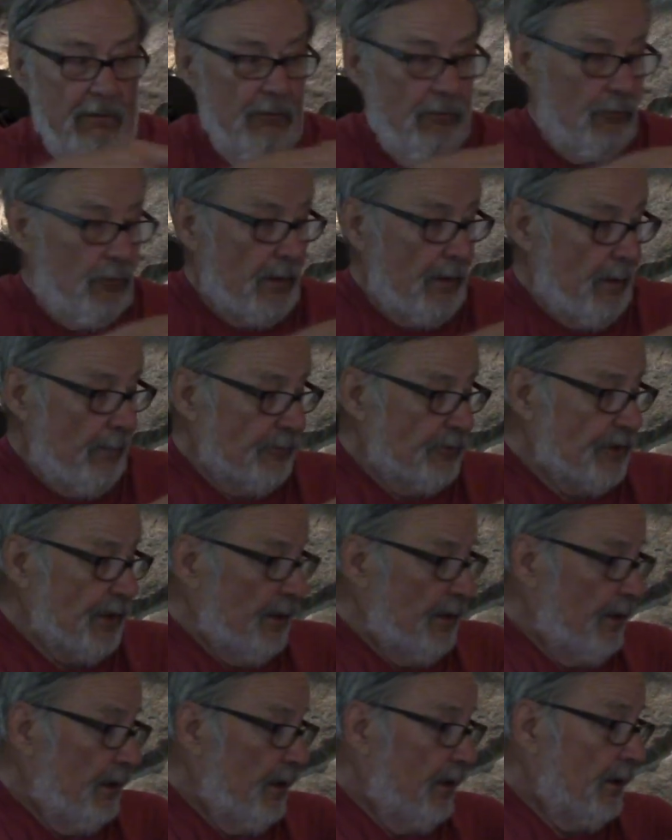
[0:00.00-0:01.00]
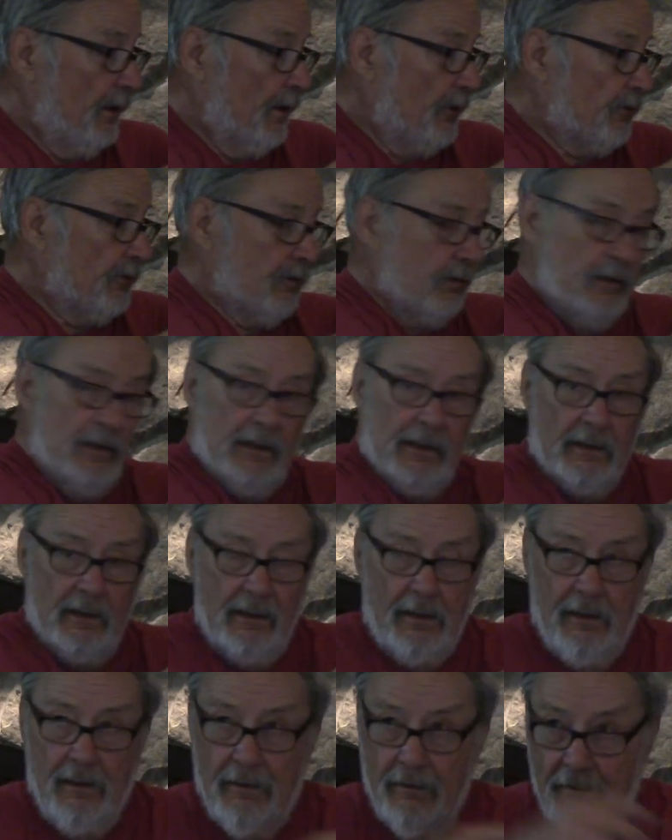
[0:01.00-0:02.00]
where I'm sitting in the
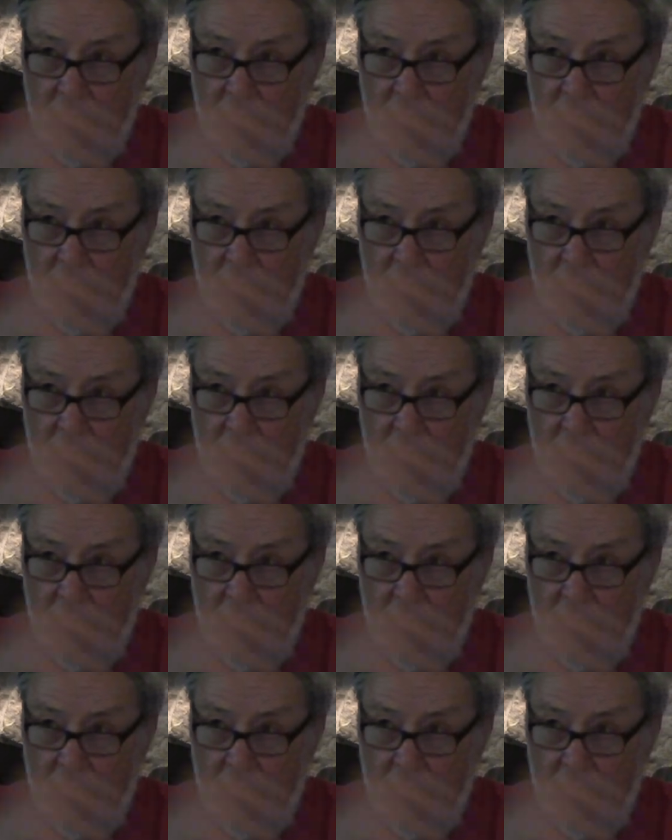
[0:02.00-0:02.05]
tree.